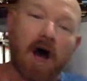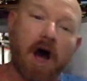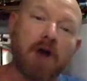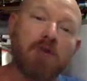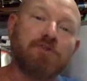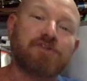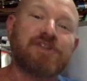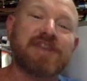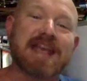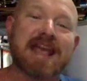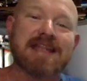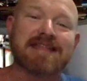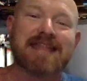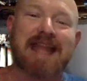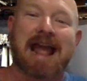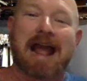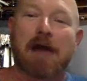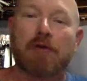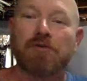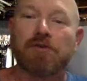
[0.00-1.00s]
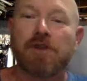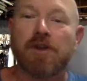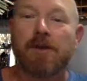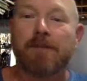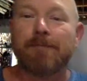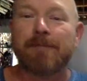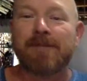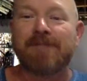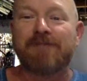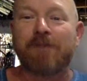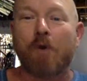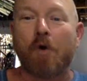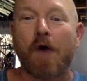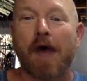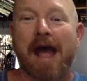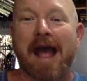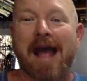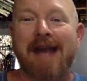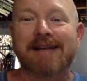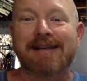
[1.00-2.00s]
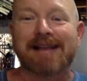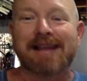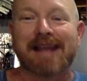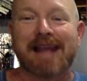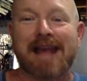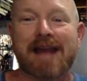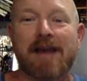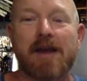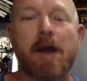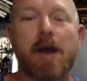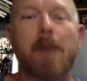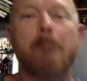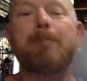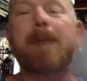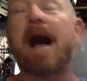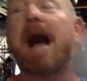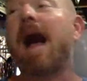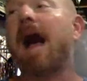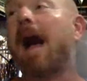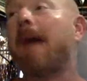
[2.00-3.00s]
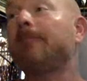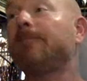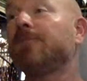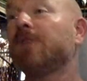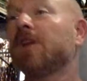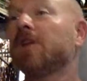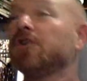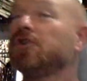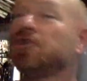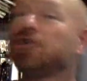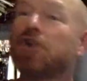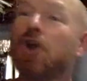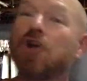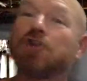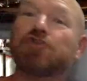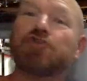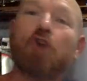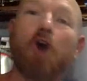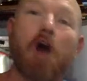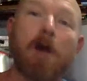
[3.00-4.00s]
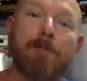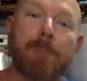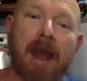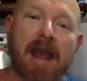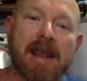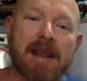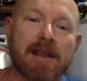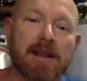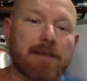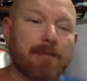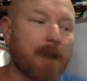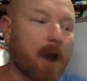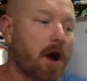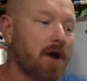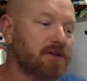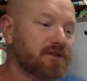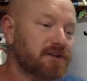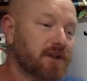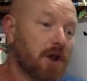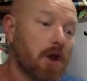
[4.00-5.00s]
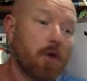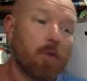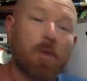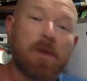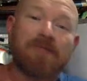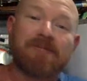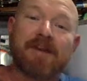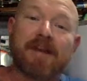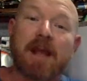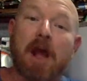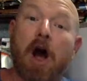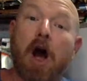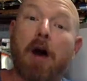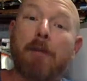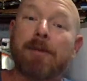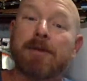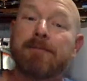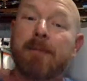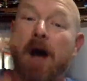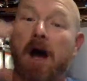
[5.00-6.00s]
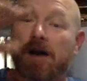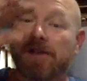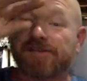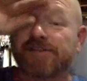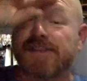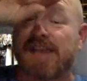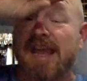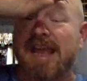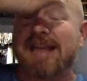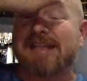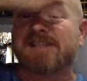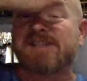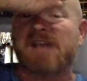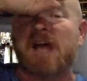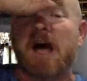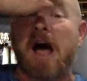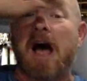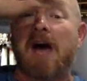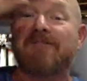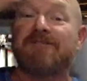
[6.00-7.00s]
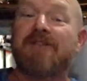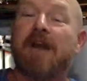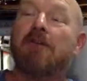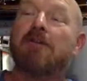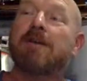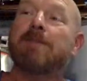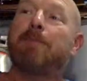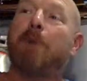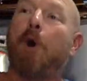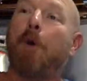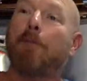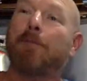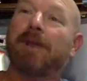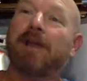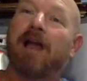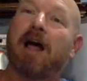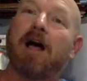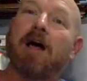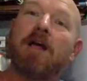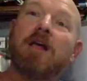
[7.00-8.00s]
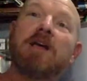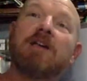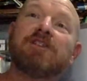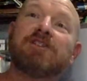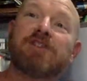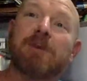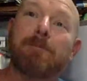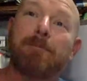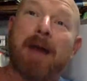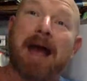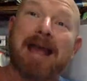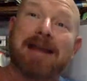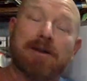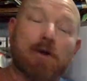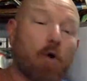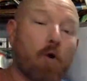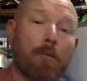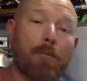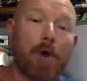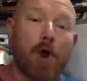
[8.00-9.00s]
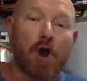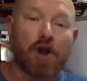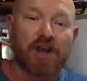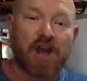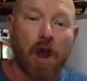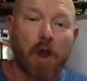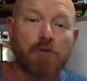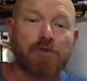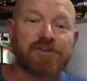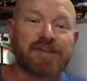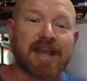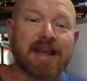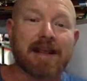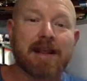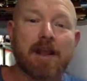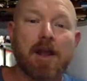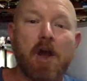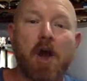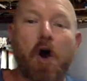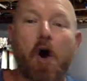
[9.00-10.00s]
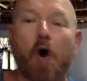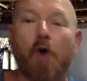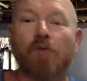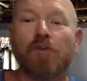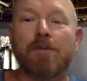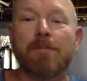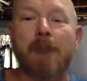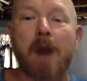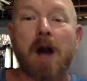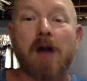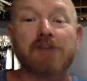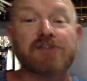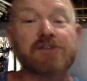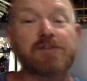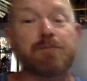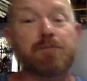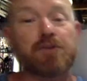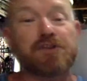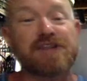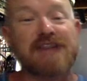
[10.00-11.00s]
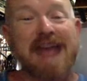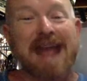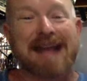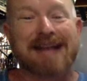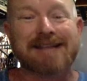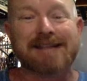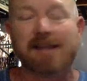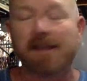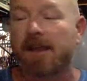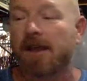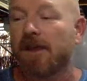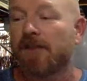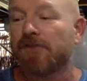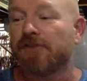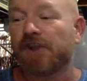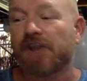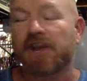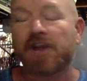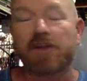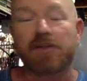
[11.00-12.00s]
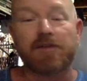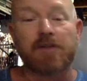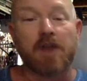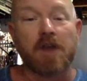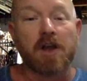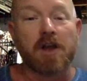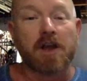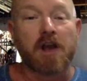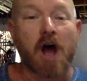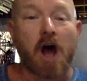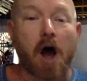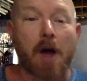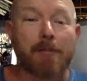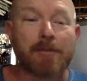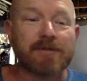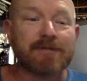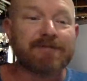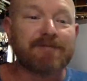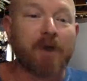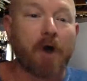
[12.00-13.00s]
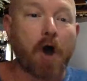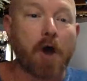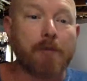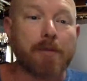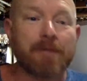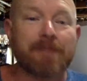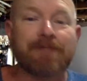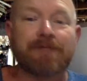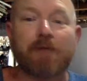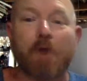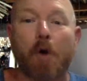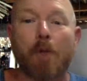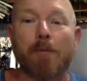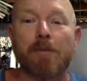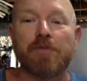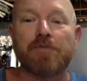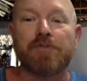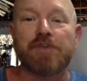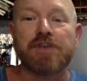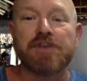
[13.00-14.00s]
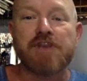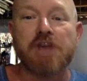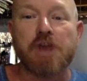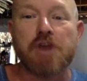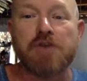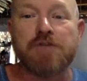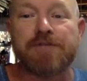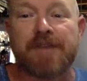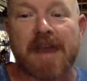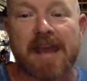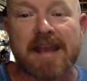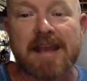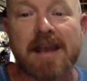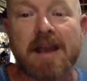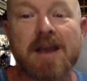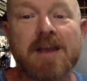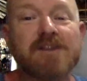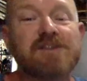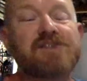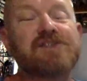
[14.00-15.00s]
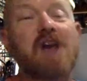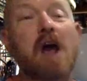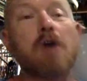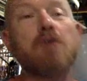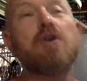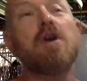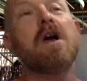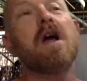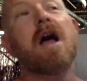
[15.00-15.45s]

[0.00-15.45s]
hosing it down before handling it. But you could try painting your mast. With the carbon mast, it is very popular to paint or put a coating on the mast to protect the carbon fiber from the UV. So